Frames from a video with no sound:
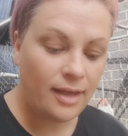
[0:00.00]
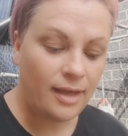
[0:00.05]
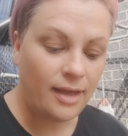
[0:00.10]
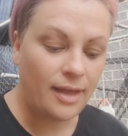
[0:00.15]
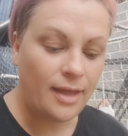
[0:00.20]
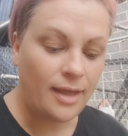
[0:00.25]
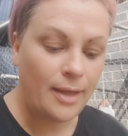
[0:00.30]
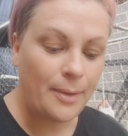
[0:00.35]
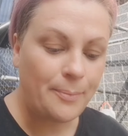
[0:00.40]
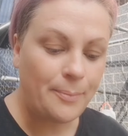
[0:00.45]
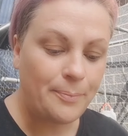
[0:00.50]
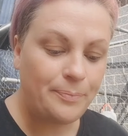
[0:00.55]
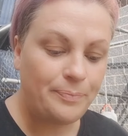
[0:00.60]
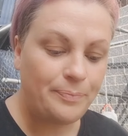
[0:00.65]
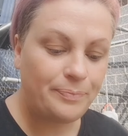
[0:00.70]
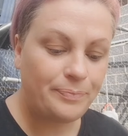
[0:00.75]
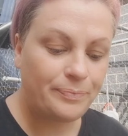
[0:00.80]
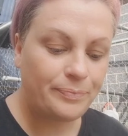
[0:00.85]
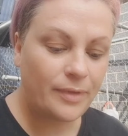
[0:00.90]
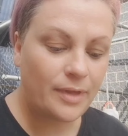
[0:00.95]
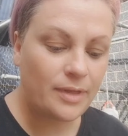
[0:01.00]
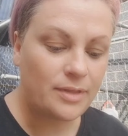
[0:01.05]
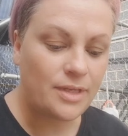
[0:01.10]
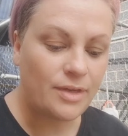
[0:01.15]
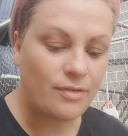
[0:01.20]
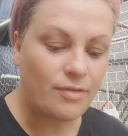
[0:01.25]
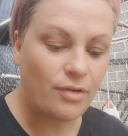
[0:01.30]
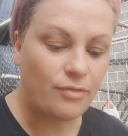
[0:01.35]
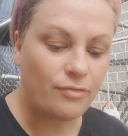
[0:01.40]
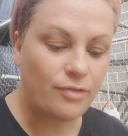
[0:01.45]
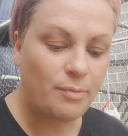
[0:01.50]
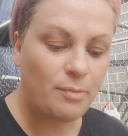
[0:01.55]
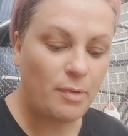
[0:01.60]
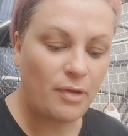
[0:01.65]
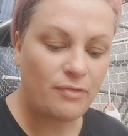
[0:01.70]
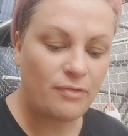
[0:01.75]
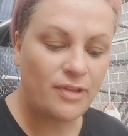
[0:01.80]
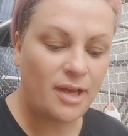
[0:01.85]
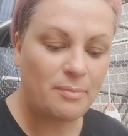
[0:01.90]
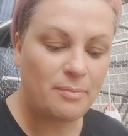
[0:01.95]
So you've got
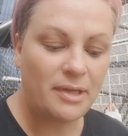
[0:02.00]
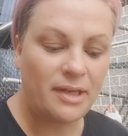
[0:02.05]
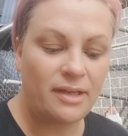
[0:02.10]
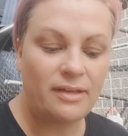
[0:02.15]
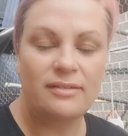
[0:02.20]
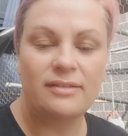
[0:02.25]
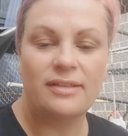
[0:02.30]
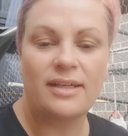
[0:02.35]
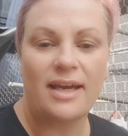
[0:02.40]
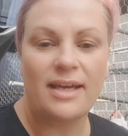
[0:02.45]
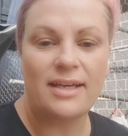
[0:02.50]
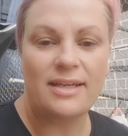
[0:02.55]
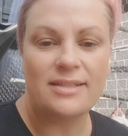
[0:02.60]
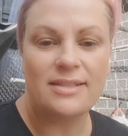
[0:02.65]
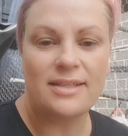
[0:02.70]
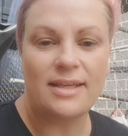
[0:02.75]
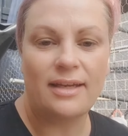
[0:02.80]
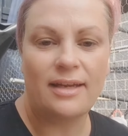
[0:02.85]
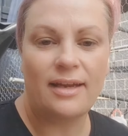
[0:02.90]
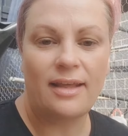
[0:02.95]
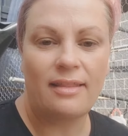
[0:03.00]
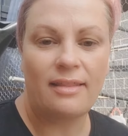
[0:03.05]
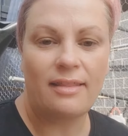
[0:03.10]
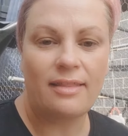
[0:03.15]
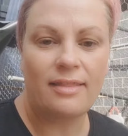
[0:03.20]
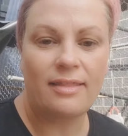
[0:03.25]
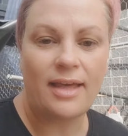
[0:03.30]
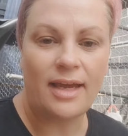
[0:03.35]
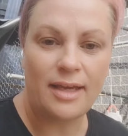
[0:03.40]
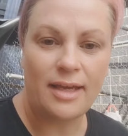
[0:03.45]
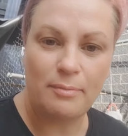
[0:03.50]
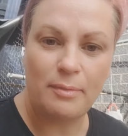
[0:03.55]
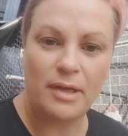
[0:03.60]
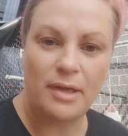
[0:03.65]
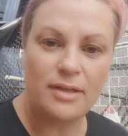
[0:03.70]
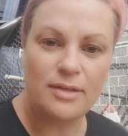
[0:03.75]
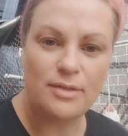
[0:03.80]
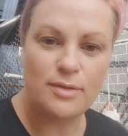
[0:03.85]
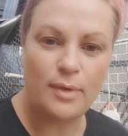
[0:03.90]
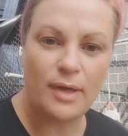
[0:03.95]
riboflavin, niacin and thiamine
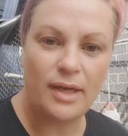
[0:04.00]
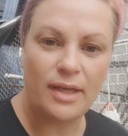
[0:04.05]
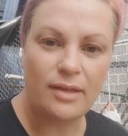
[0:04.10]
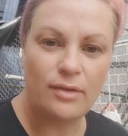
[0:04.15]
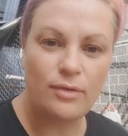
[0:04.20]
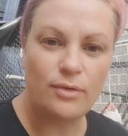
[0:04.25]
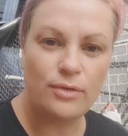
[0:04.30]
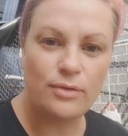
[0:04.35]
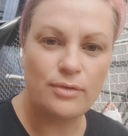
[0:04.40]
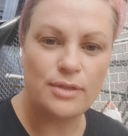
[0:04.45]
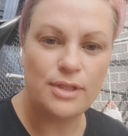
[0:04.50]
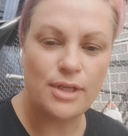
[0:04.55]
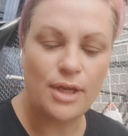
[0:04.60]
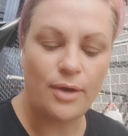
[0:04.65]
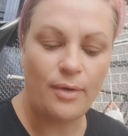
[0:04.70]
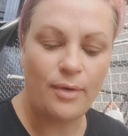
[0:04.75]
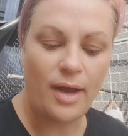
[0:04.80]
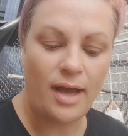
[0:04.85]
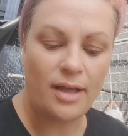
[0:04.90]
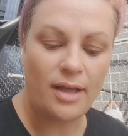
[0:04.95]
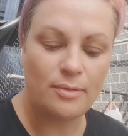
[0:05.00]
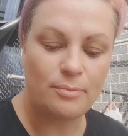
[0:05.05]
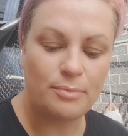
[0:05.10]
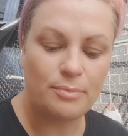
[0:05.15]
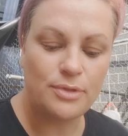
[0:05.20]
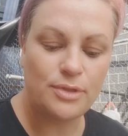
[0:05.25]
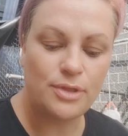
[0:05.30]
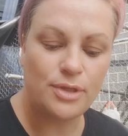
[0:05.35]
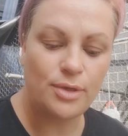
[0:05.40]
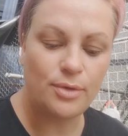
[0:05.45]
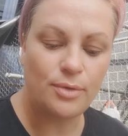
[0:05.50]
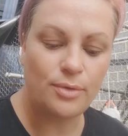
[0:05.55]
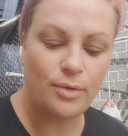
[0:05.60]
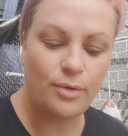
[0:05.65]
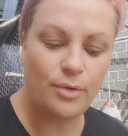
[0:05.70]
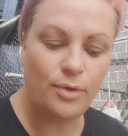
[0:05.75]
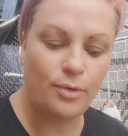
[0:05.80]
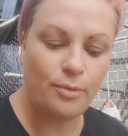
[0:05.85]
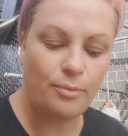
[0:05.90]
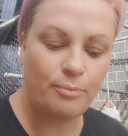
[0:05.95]
as well, that also help to
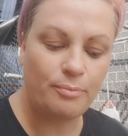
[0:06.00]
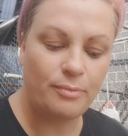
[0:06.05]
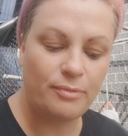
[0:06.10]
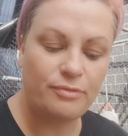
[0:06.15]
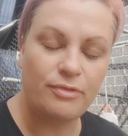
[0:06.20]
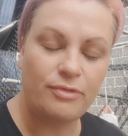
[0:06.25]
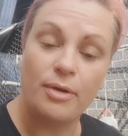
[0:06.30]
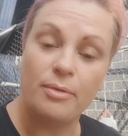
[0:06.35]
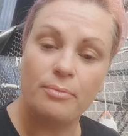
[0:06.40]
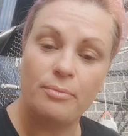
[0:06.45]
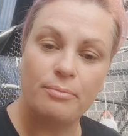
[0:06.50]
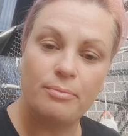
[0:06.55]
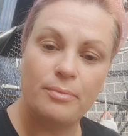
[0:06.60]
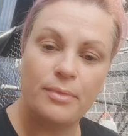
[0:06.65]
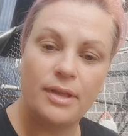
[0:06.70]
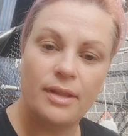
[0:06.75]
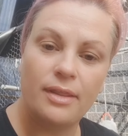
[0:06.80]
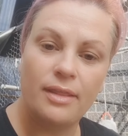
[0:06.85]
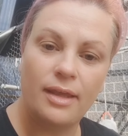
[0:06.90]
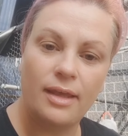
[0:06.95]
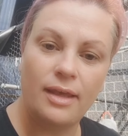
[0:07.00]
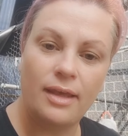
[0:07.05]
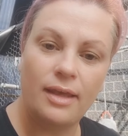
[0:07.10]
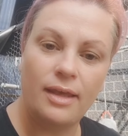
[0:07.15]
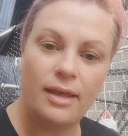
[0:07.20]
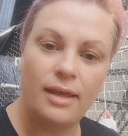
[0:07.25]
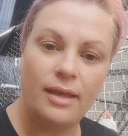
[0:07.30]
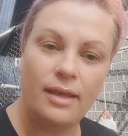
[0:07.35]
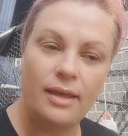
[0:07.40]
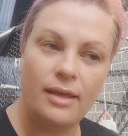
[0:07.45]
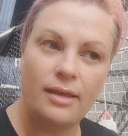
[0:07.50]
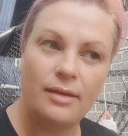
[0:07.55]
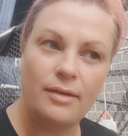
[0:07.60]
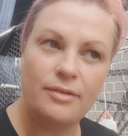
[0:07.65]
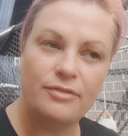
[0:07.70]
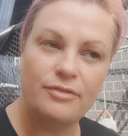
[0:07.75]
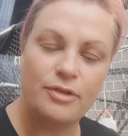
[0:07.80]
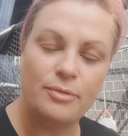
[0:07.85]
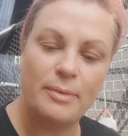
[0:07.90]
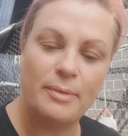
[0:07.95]
come from the
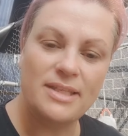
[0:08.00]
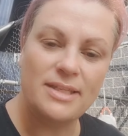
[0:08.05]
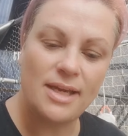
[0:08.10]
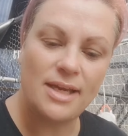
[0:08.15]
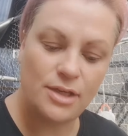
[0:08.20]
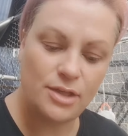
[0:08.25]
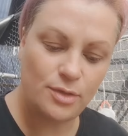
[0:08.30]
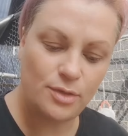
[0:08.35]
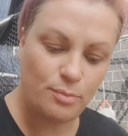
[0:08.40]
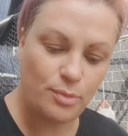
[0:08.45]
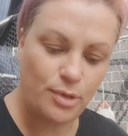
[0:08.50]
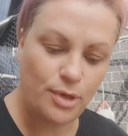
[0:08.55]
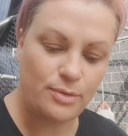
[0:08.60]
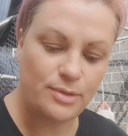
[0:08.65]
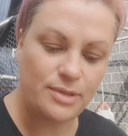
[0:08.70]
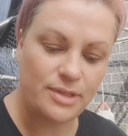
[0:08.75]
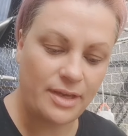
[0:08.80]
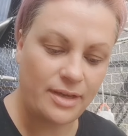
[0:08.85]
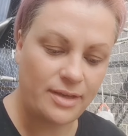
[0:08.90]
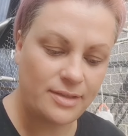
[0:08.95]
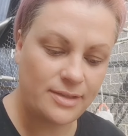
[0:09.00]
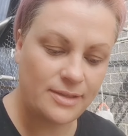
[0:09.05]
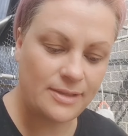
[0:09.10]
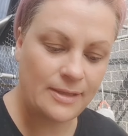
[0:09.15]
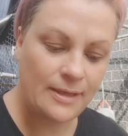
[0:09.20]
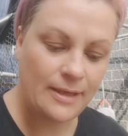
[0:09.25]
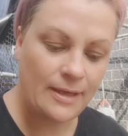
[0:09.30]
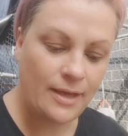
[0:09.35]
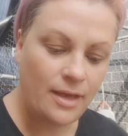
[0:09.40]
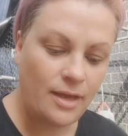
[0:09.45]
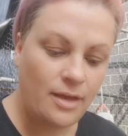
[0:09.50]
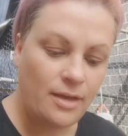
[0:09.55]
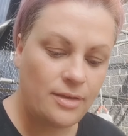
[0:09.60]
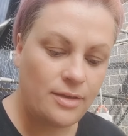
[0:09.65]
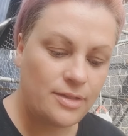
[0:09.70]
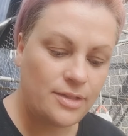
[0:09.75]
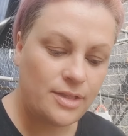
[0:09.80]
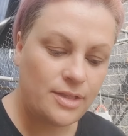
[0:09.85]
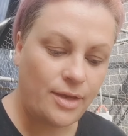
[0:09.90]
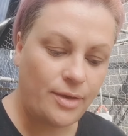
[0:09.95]
fermentation process.
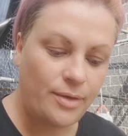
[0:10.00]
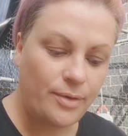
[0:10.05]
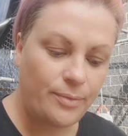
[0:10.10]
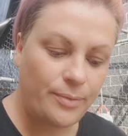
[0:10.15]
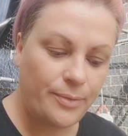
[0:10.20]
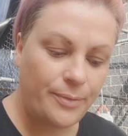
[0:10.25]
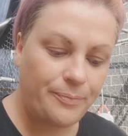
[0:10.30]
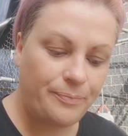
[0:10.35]
So